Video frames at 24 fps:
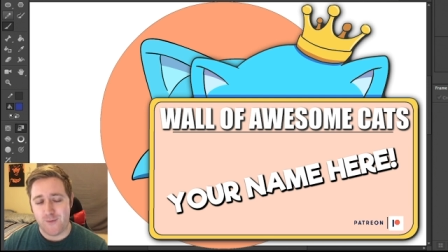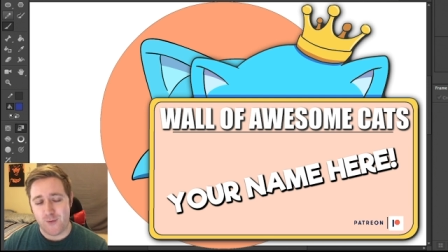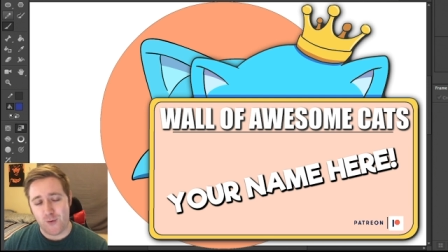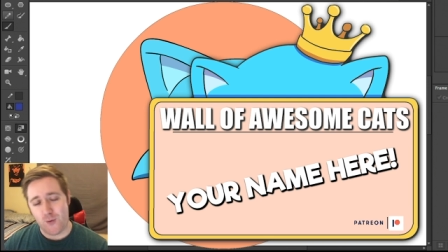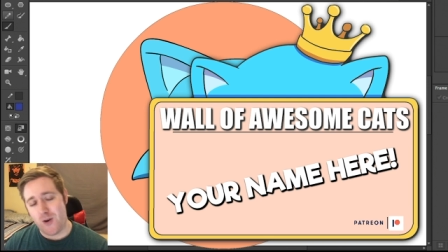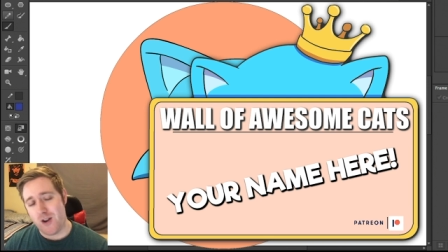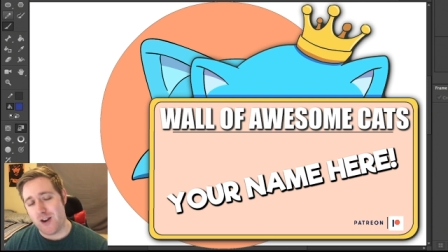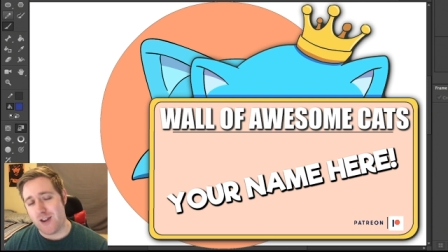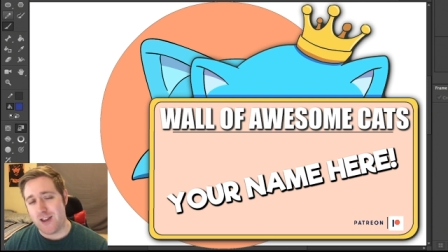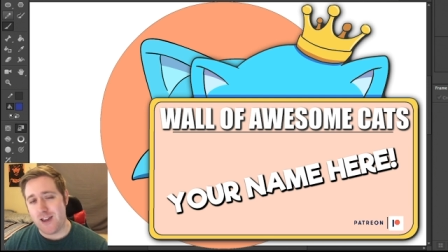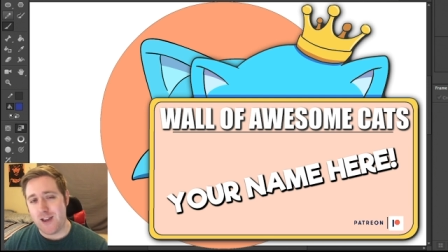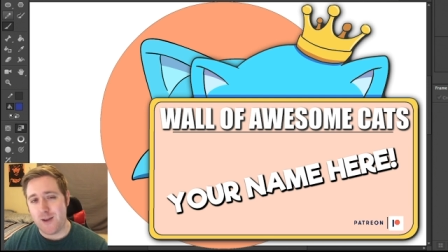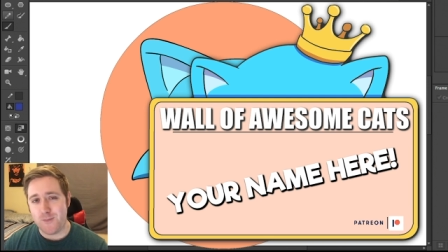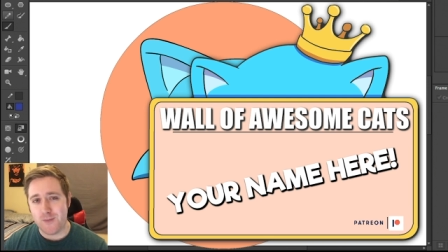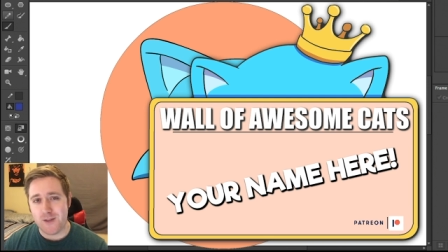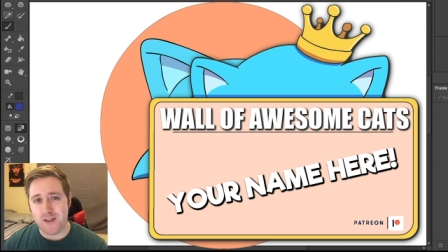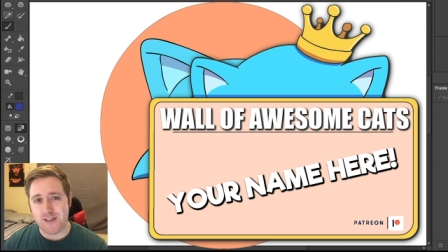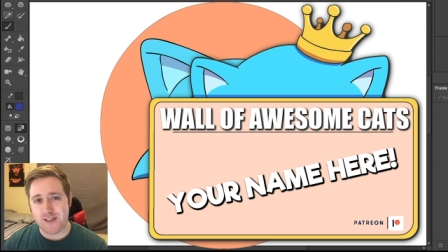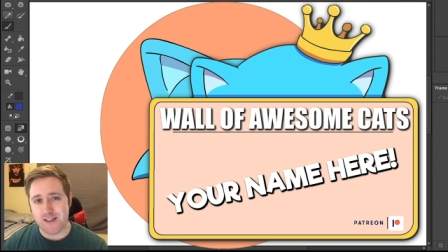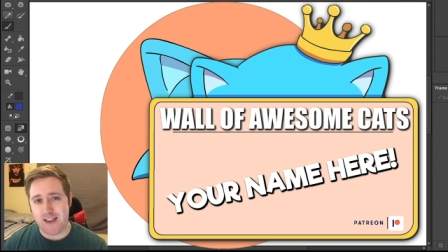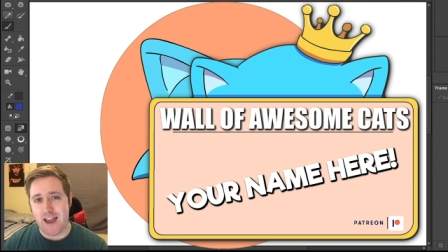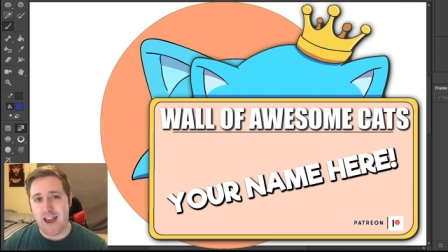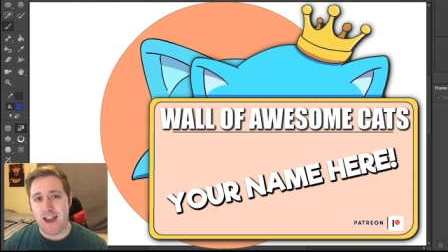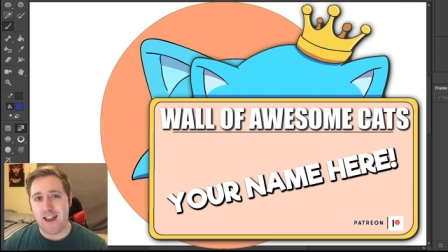you want to keep this
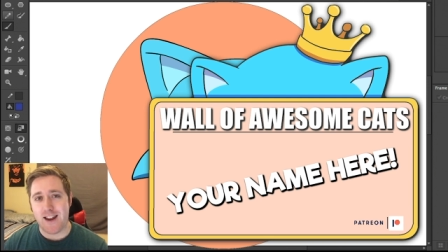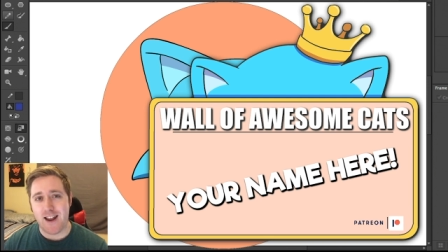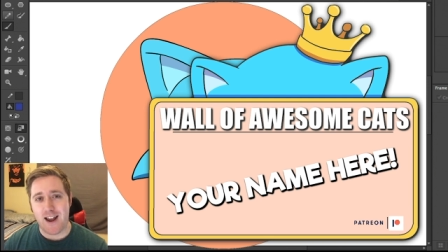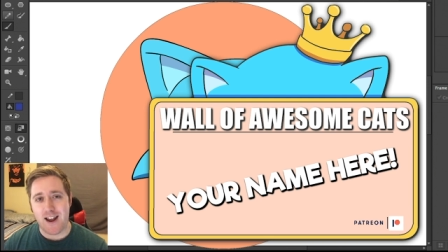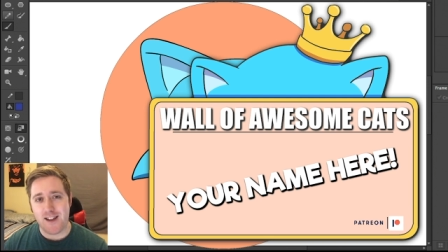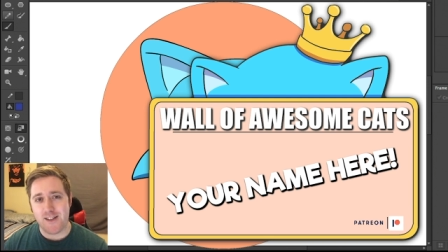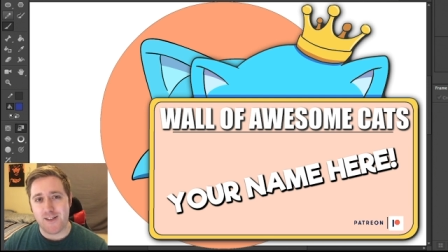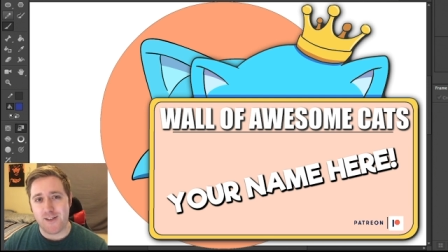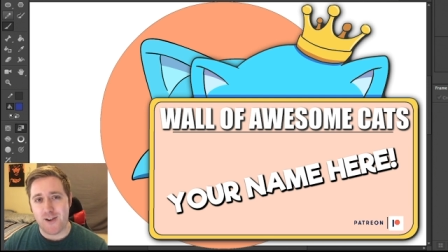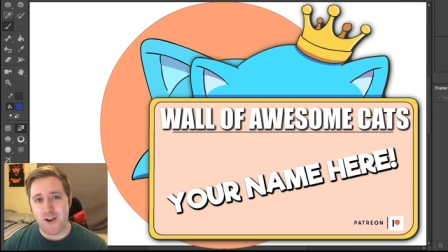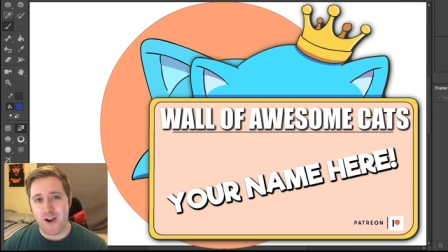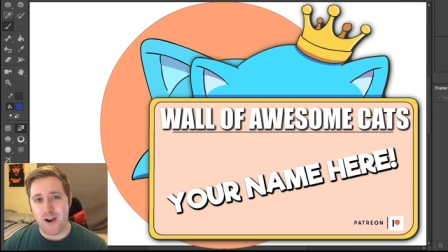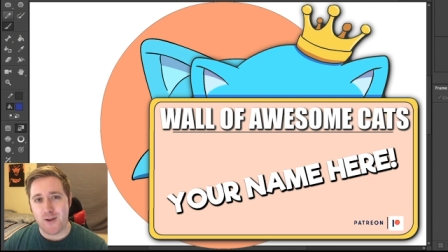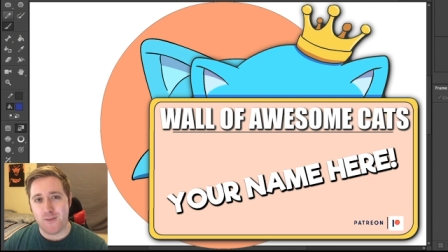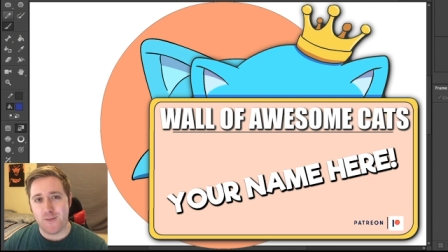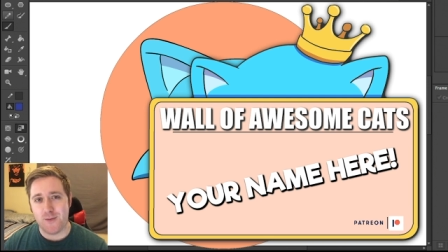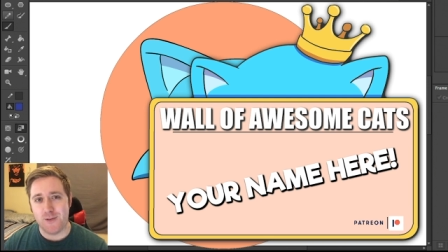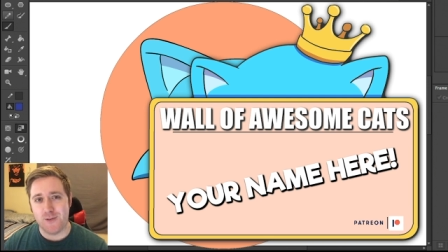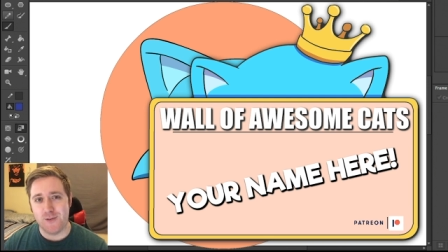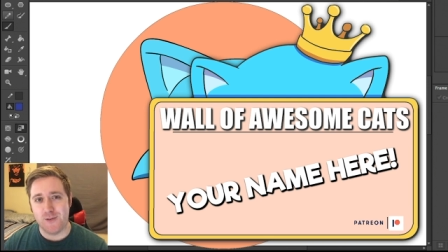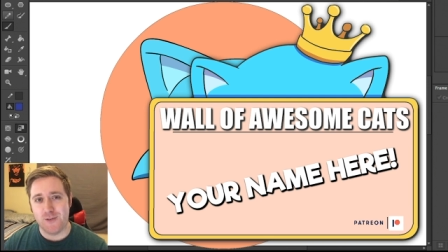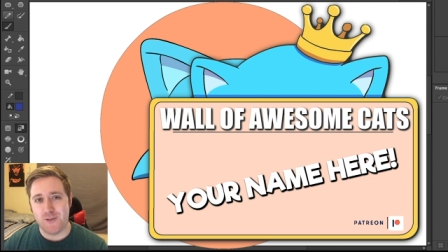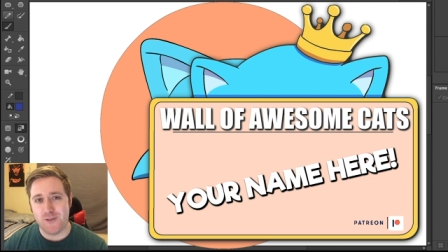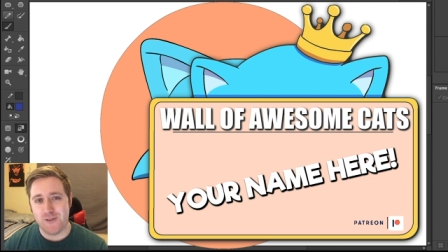cat out of the
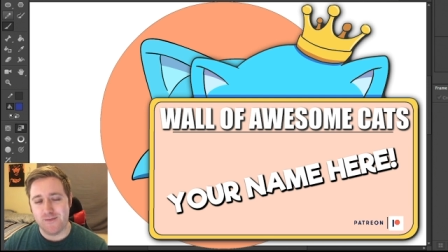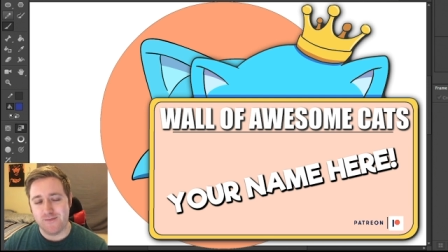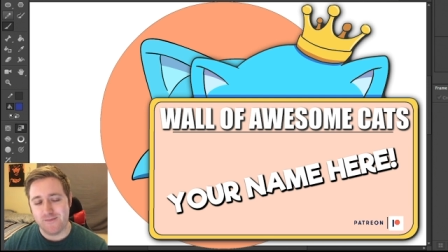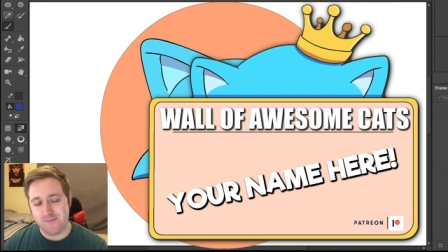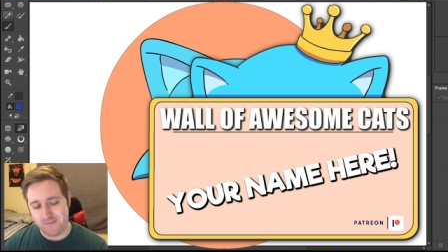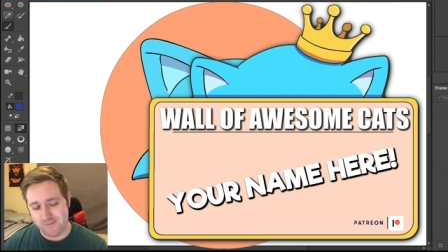garbage,